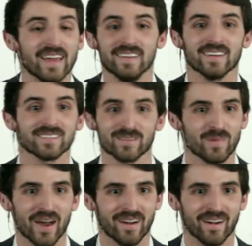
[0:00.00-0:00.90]
that it
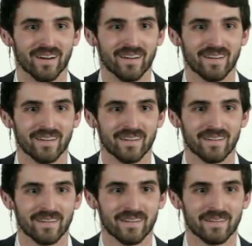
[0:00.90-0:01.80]
doesn't matter
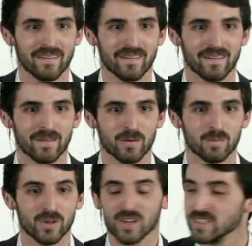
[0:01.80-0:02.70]

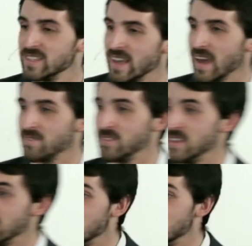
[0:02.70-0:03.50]
because they have the